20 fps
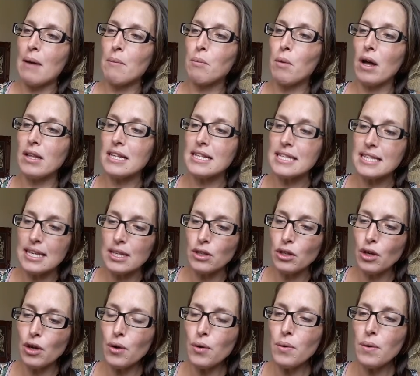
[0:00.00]
while it's in
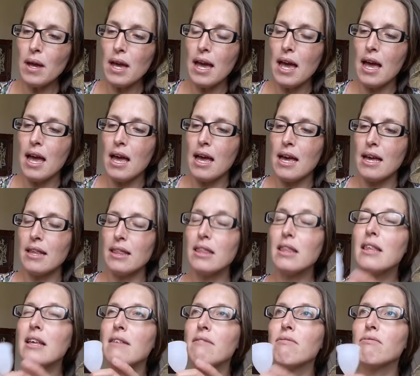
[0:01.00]
you.
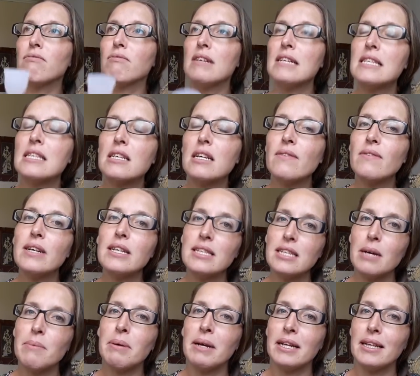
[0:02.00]
The risk of it
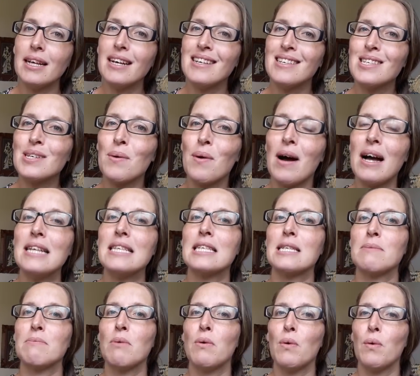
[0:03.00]
tipping is quite
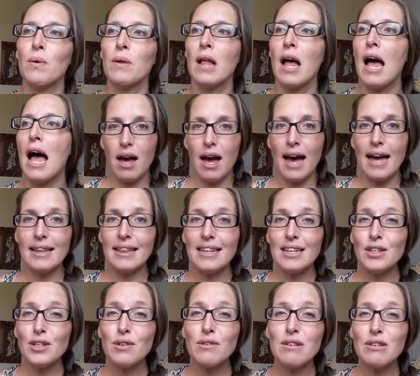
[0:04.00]
small.
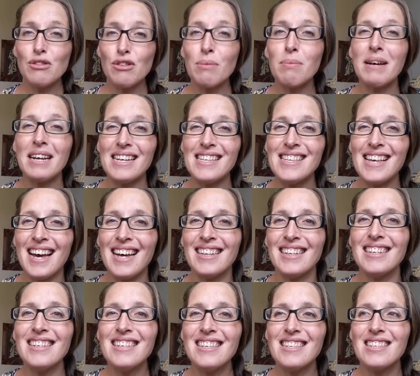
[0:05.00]
Unless you're a trapeze
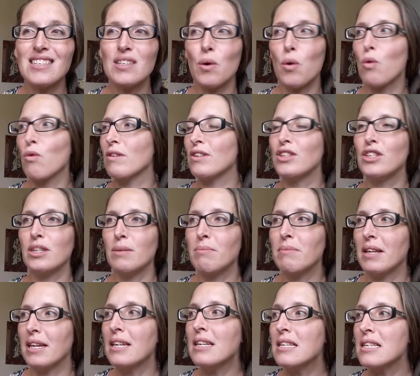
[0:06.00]
artist or a
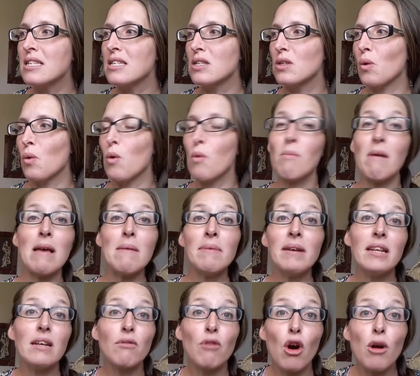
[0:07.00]
gymnast or
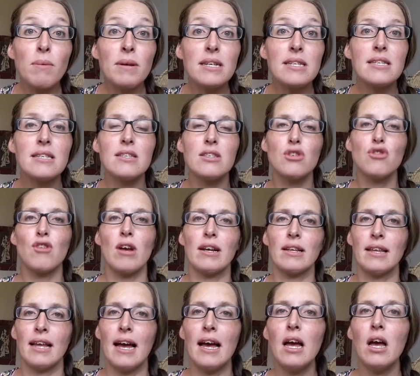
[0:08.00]
maybe an aerobics
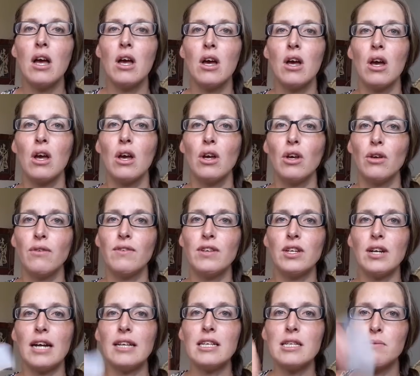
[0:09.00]
instructor, your
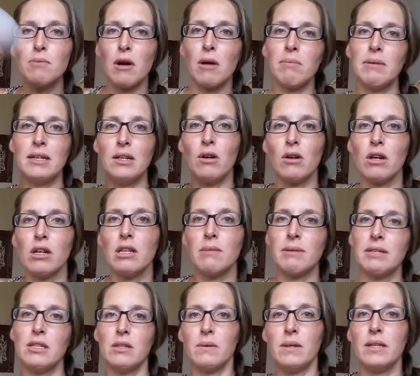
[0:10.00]
vagina's probably not going to
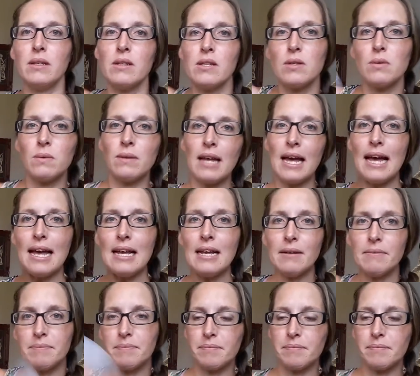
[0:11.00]
be doing this all day.